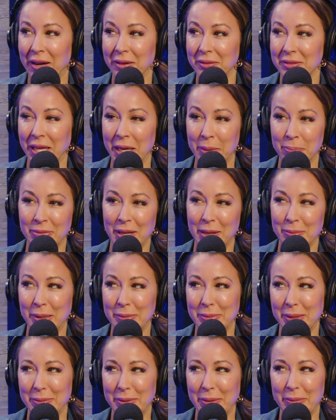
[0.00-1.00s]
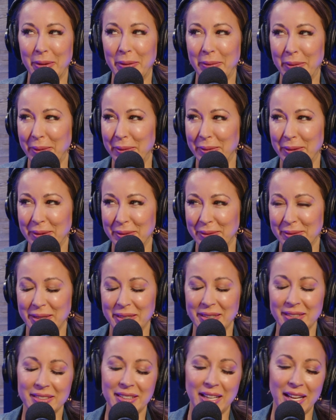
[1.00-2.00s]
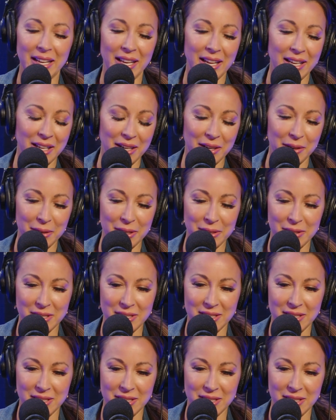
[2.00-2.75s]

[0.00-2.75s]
out, like blah blah blah blah blah. Yeah. I know. It's